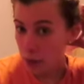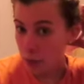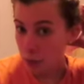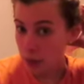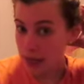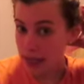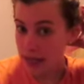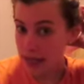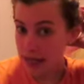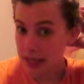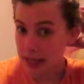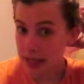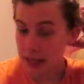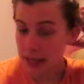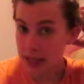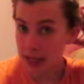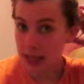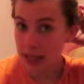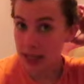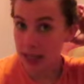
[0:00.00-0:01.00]
we
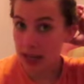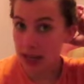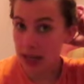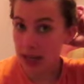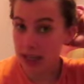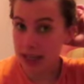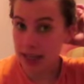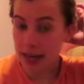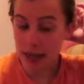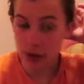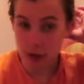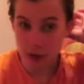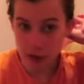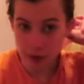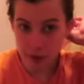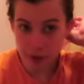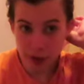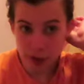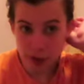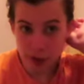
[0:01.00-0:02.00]
take lots
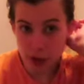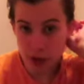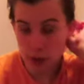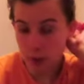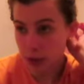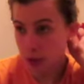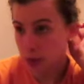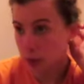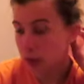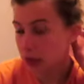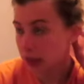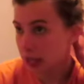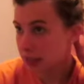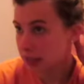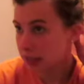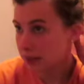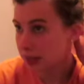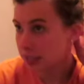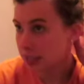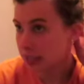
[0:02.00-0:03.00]
of photos, we do all the
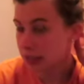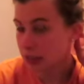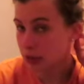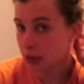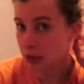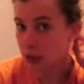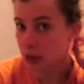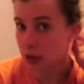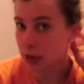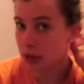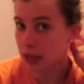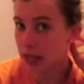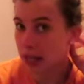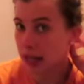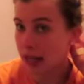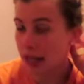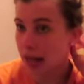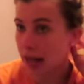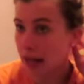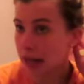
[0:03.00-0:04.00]
activities that you can do
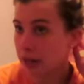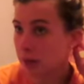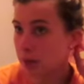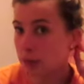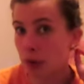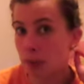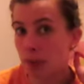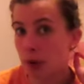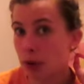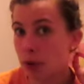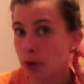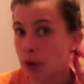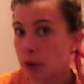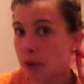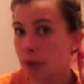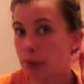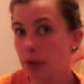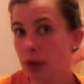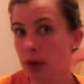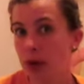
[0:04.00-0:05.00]
there and promote
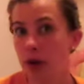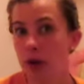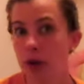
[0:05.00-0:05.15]
them